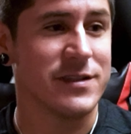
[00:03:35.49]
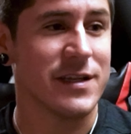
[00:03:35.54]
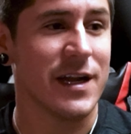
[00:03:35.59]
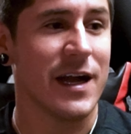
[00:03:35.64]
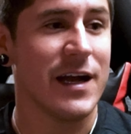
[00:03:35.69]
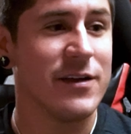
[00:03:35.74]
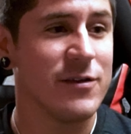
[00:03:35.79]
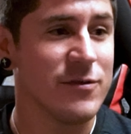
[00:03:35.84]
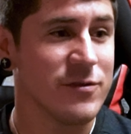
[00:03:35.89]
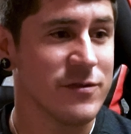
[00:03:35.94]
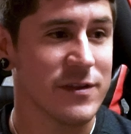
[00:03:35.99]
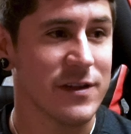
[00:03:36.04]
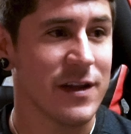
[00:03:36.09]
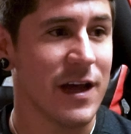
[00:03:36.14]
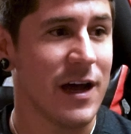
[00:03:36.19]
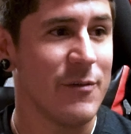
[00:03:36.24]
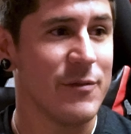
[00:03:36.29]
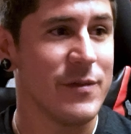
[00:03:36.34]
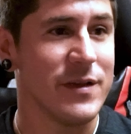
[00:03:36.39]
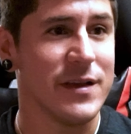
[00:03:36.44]
And I used to
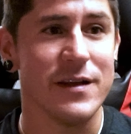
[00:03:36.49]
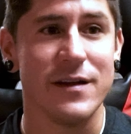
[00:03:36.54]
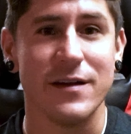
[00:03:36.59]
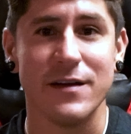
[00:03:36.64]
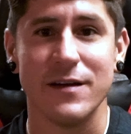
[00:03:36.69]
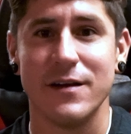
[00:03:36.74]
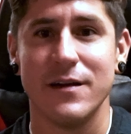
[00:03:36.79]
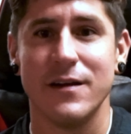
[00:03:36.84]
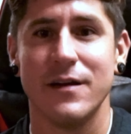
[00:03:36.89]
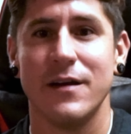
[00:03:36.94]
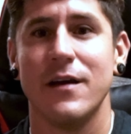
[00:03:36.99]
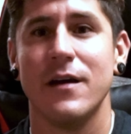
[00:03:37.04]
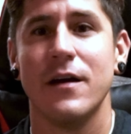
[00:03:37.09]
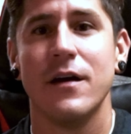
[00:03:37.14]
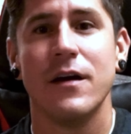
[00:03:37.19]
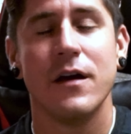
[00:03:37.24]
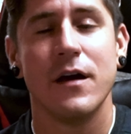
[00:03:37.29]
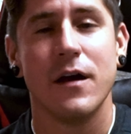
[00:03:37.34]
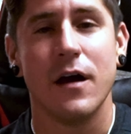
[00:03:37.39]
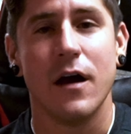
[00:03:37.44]
not be
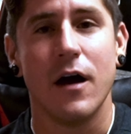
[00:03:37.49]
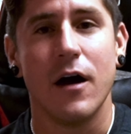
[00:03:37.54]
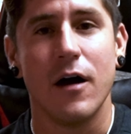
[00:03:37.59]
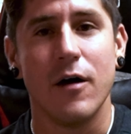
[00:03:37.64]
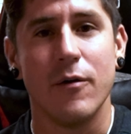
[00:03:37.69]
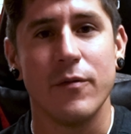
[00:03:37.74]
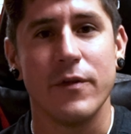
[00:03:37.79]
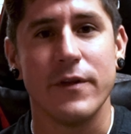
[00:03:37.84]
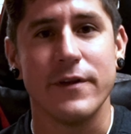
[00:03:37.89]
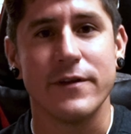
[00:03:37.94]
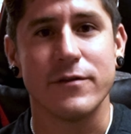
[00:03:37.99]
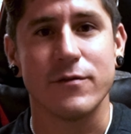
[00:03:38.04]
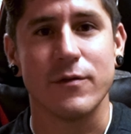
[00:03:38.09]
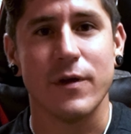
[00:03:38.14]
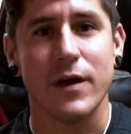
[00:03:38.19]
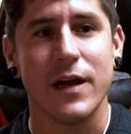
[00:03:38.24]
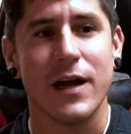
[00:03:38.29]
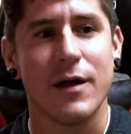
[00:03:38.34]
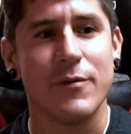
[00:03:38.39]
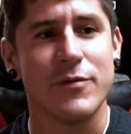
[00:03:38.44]
this
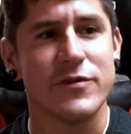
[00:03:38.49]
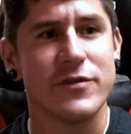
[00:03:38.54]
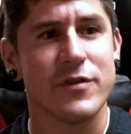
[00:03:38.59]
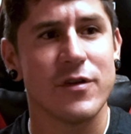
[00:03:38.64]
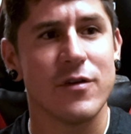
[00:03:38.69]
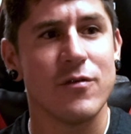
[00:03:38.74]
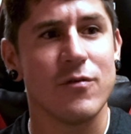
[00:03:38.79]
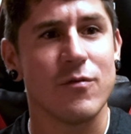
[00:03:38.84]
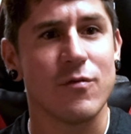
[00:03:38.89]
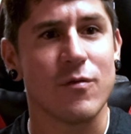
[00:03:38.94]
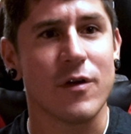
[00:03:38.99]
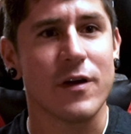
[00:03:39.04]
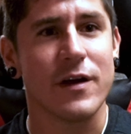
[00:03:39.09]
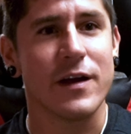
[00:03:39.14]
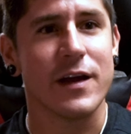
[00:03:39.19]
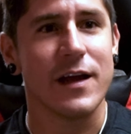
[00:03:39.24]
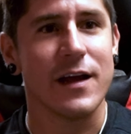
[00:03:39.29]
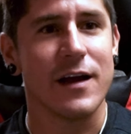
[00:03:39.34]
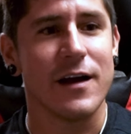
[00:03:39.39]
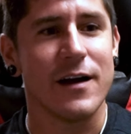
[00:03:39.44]
way, and I'm still
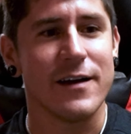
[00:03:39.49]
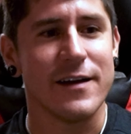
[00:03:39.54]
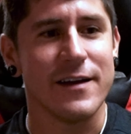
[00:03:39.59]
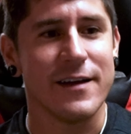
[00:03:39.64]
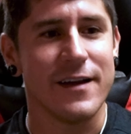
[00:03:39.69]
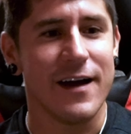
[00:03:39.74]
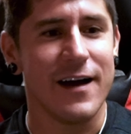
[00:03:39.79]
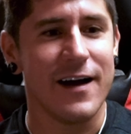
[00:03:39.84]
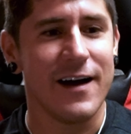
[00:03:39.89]
working on